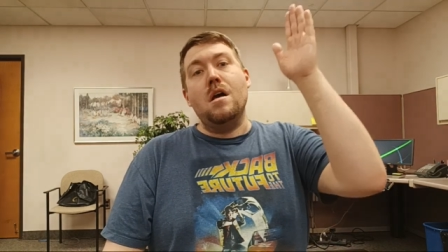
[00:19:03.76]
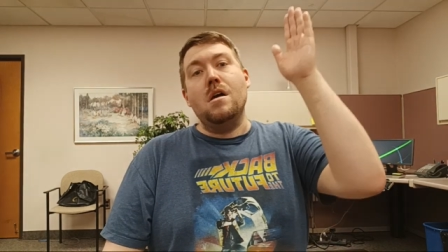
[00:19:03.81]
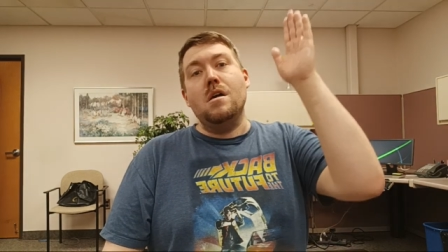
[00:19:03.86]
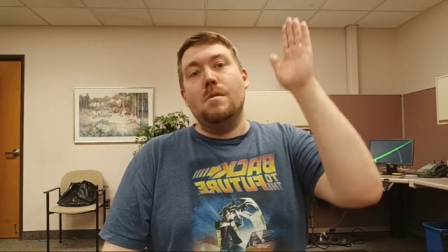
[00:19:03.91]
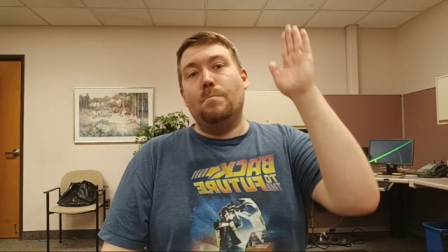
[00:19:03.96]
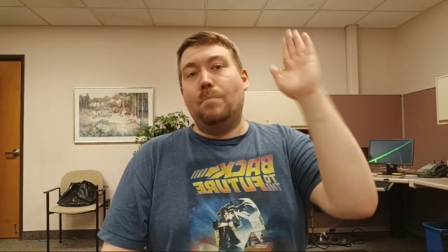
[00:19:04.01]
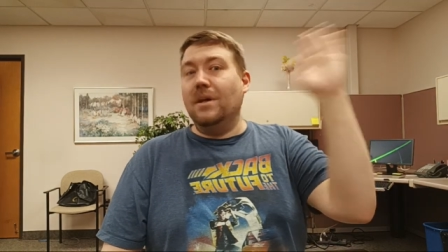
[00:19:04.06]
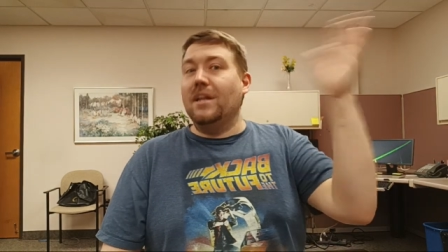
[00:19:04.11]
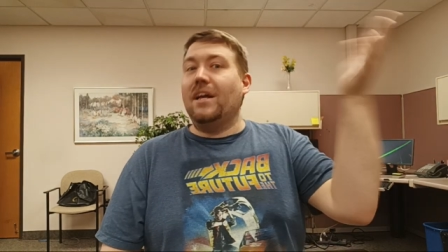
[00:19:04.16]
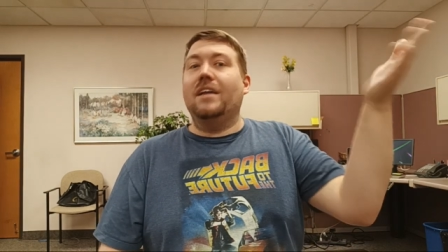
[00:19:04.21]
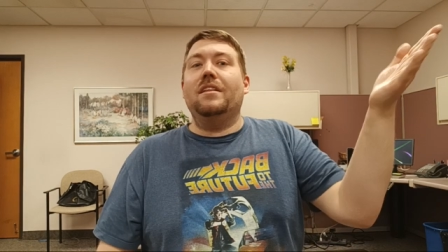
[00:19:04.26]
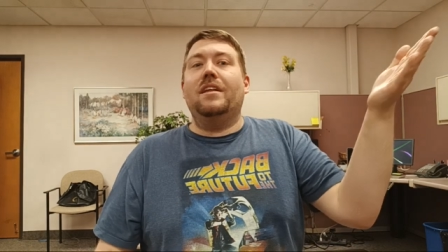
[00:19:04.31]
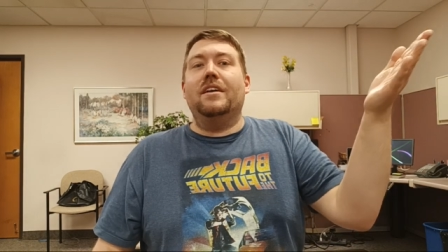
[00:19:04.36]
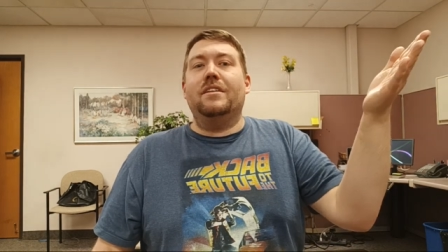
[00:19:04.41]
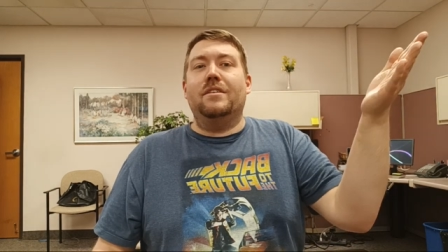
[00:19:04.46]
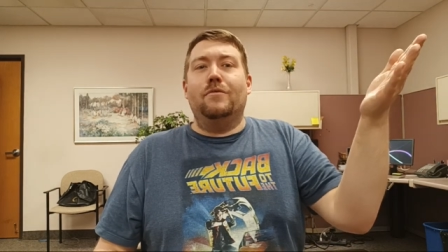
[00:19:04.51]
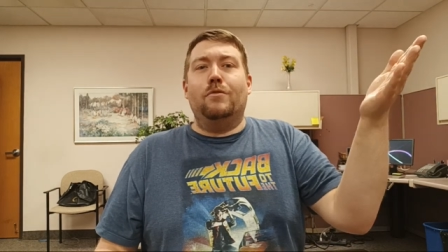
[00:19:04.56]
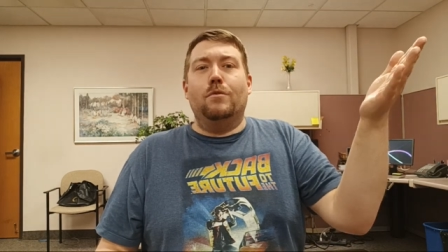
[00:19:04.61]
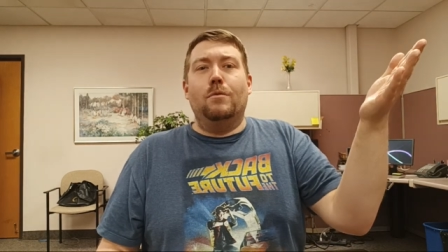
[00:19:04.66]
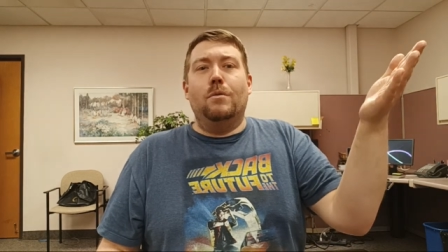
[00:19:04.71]
But I liked
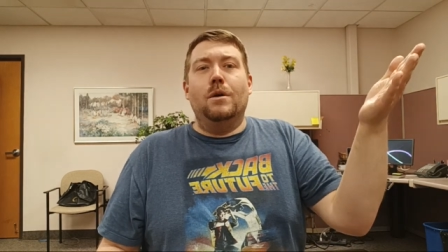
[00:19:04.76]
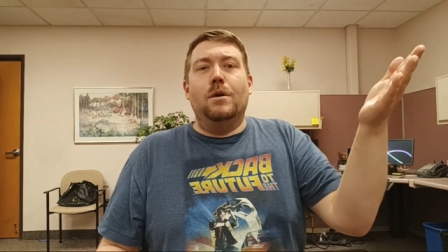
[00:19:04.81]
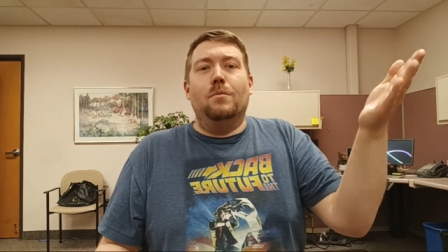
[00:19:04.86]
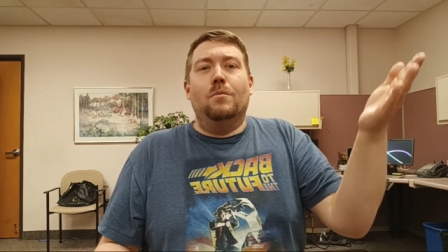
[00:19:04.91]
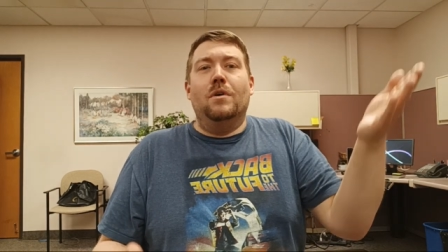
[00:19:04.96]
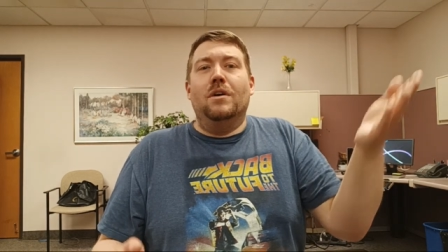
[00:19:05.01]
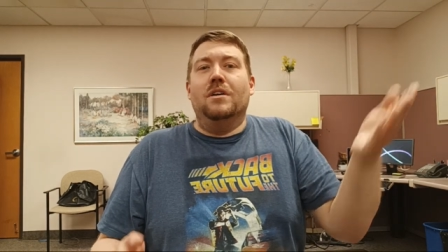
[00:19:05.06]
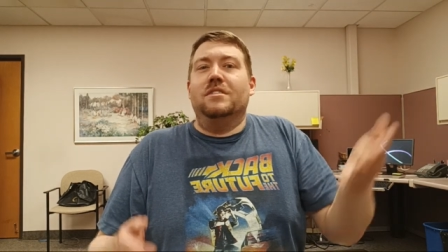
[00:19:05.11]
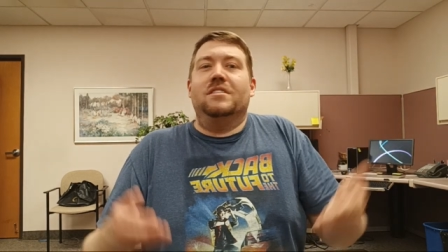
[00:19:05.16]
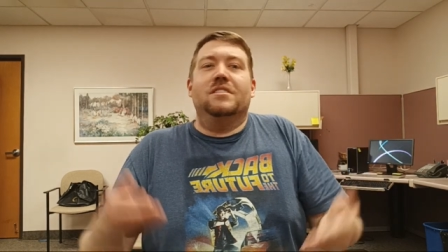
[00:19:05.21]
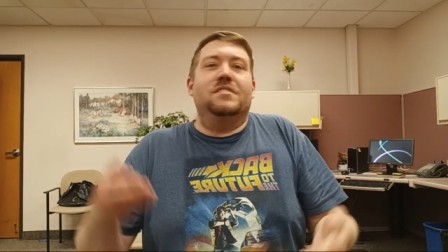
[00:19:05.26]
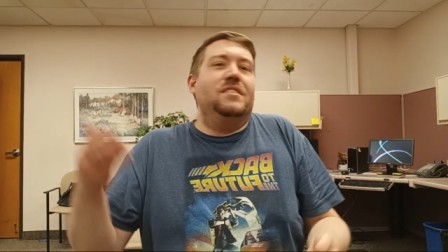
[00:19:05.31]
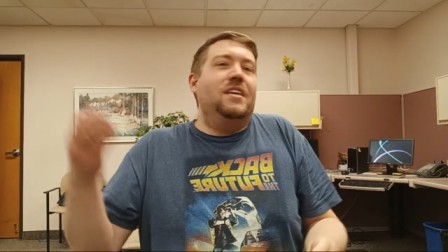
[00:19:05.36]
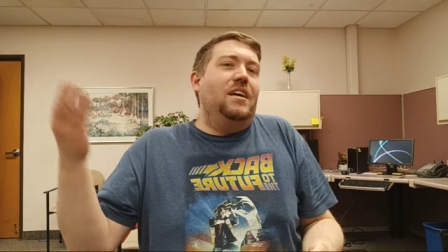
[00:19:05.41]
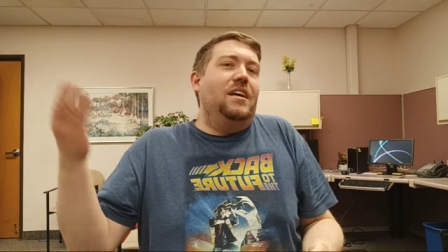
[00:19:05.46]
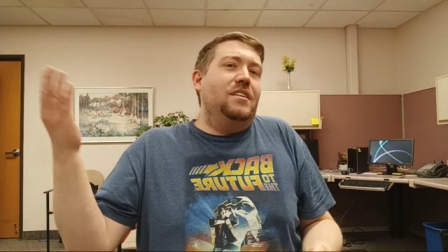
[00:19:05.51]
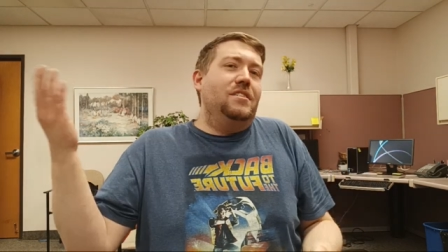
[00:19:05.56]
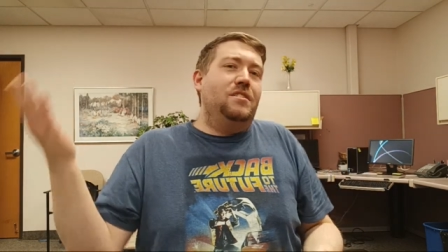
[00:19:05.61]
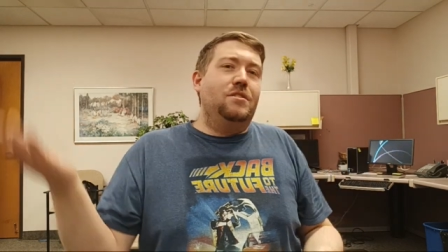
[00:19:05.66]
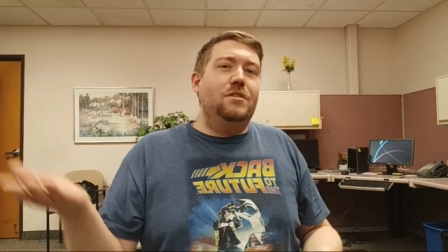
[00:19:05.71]
it for what it was. It's not
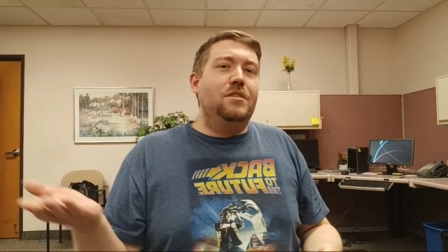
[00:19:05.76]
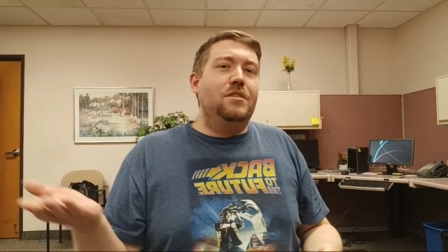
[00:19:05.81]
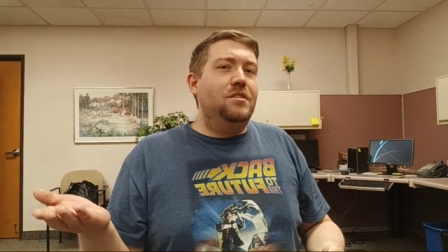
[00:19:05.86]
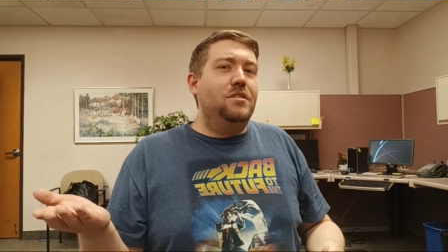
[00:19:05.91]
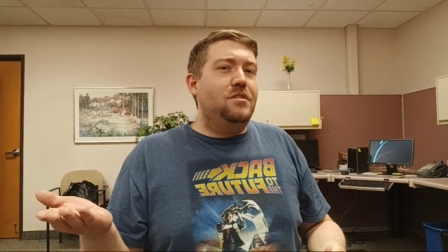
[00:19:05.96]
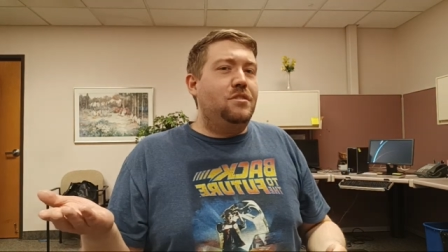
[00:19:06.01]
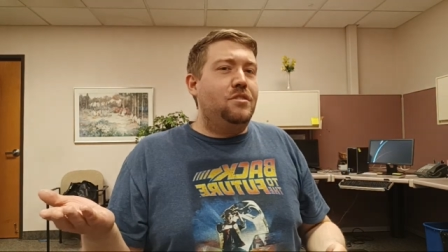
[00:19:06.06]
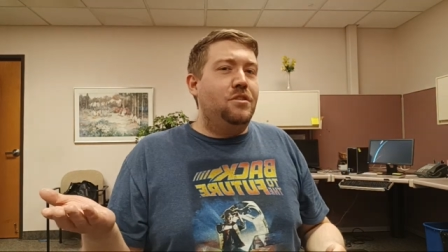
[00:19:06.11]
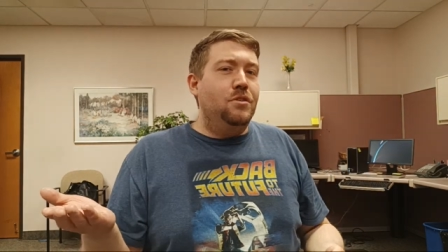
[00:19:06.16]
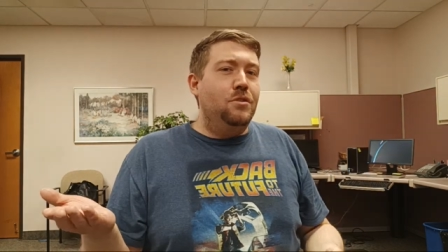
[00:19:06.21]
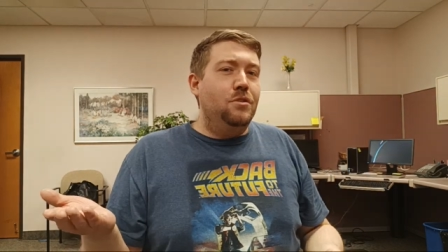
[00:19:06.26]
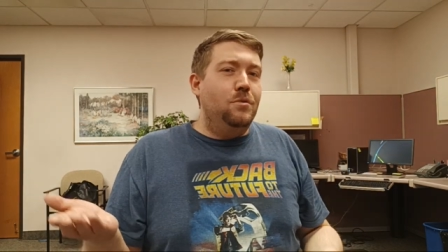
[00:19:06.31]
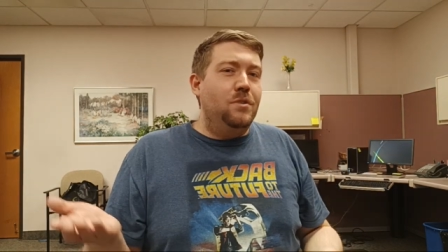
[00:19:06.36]
as good as two.